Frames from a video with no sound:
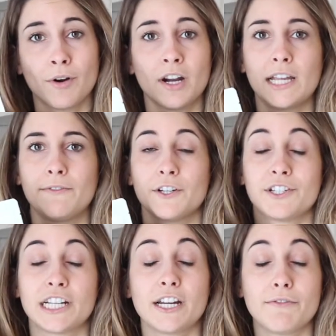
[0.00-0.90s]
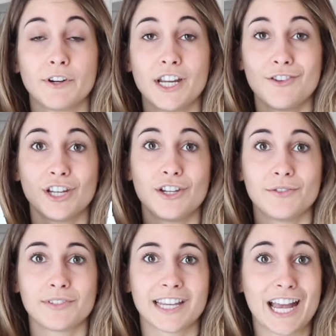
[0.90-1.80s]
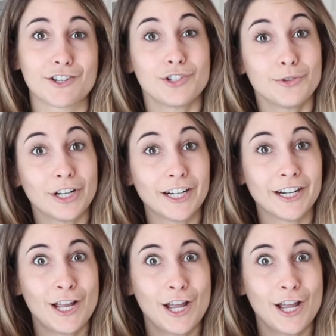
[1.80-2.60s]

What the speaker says: or if you're dairy-free, you can use cashew-gurt.